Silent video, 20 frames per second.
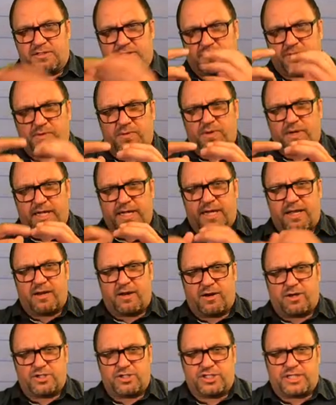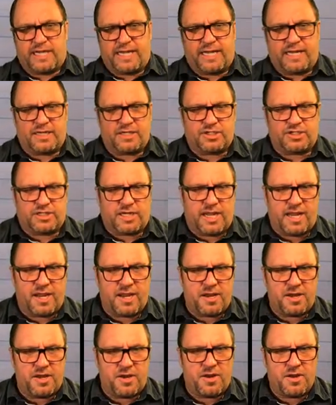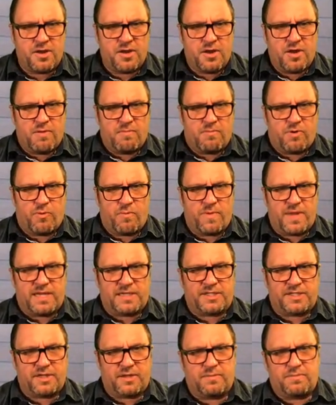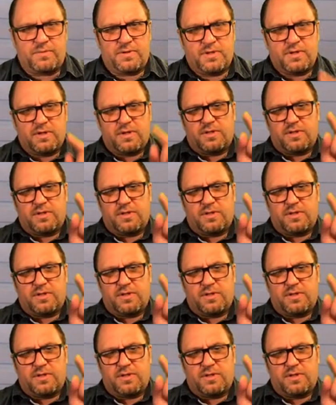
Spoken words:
So we want to get our change in momentum.